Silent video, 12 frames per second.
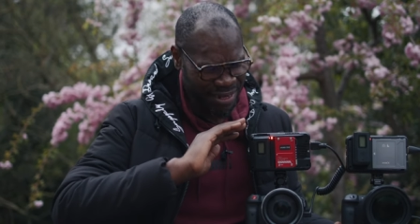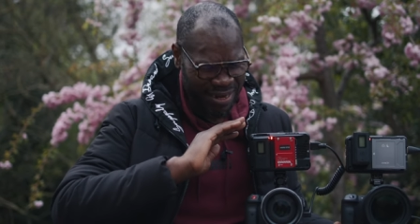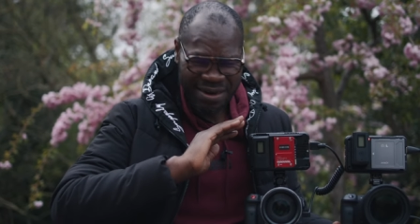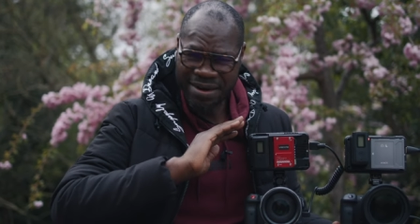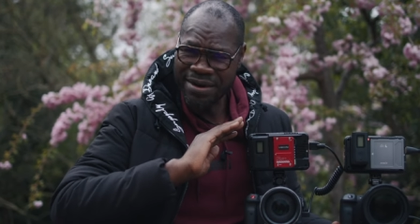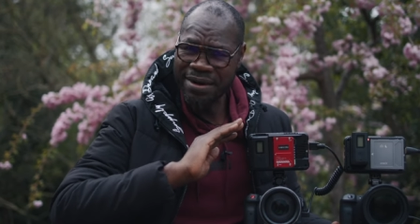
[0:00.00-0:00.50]

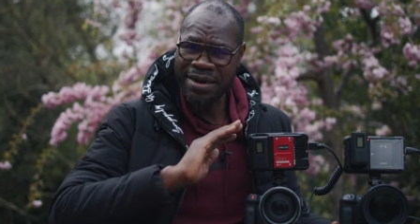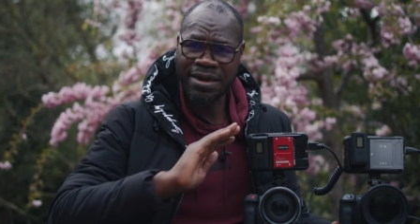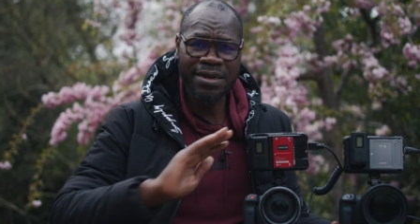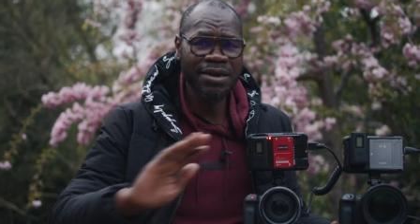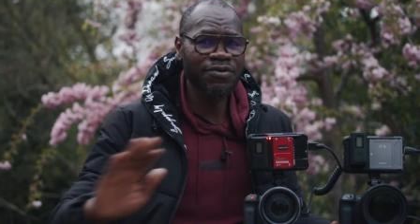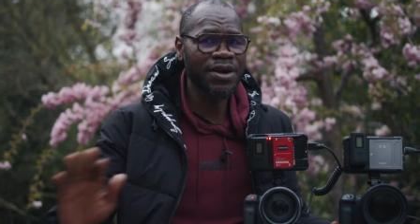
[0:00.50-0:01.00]

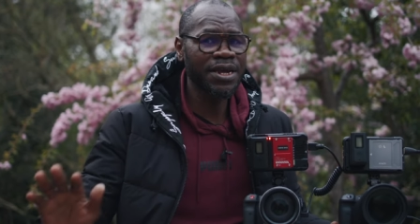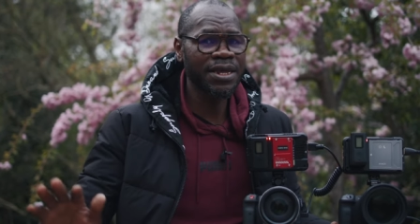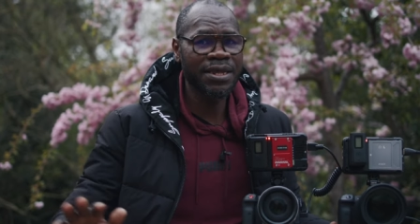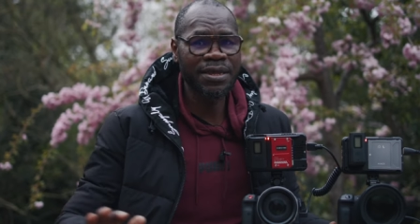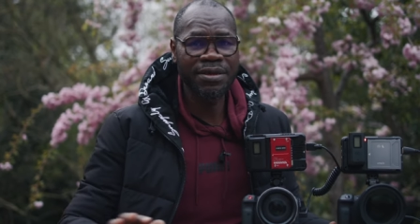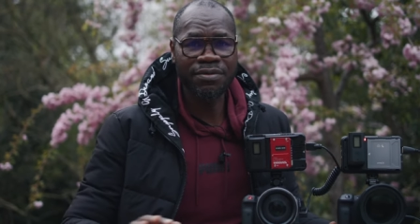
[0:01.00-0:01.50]
run
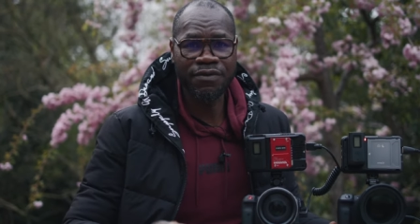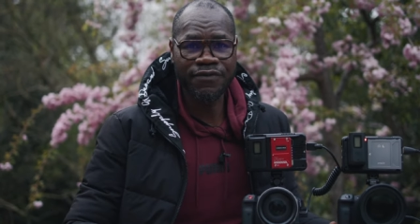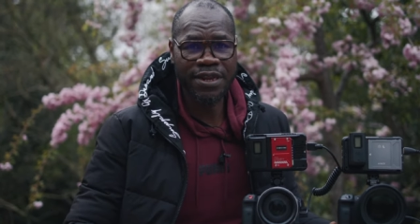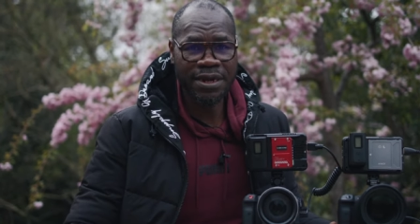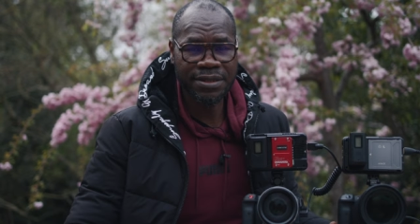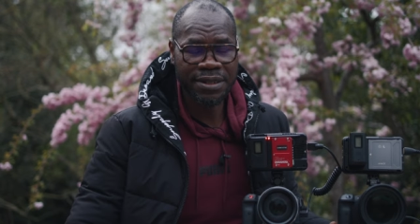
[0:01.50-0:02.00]
away with
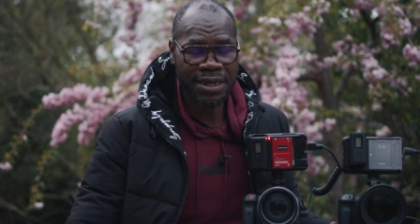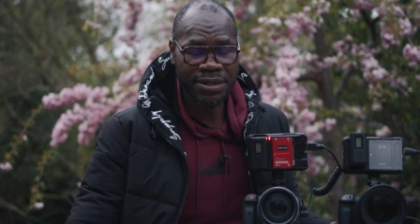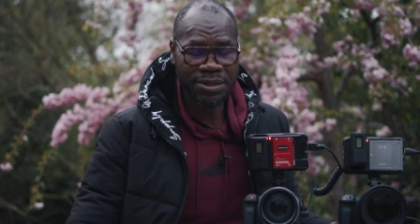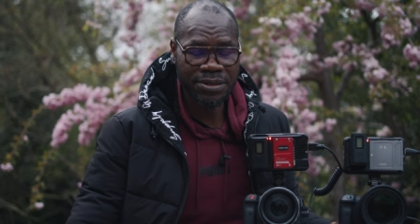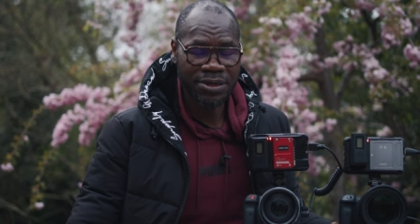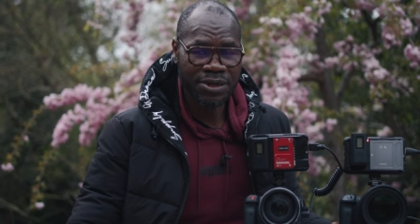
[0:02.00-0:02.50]
that test.